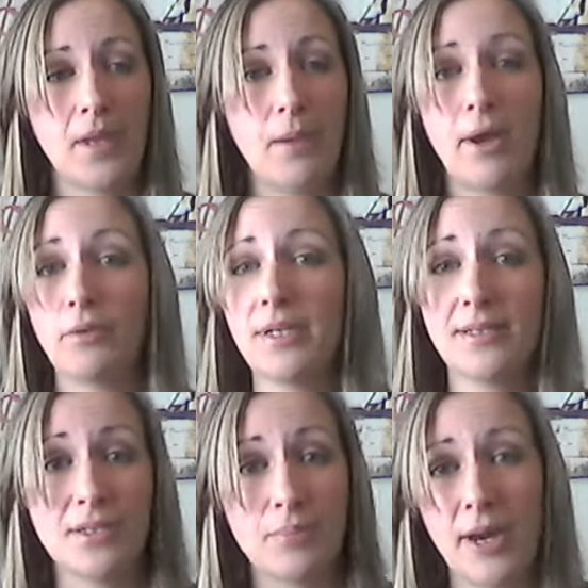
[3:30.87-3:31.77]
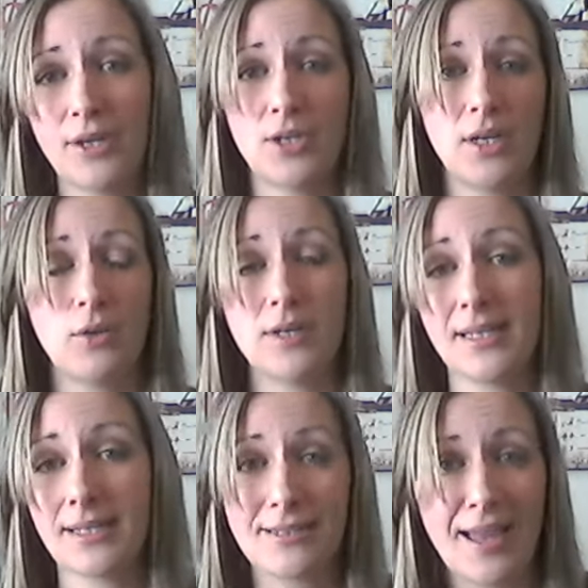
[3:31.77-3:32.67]
about his depression or his
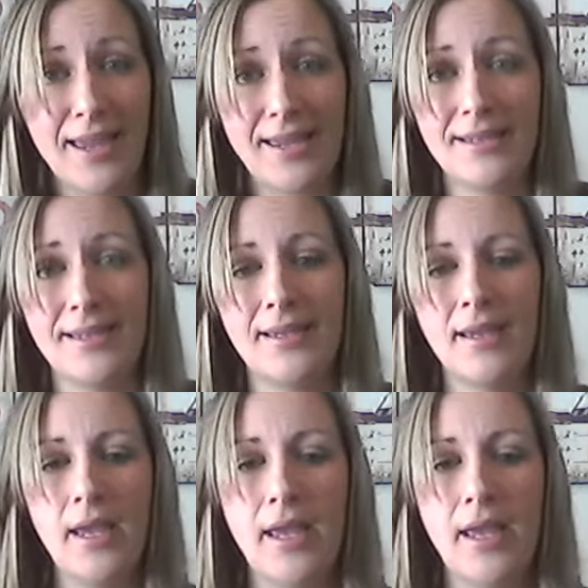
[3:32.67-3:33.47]
anxiety,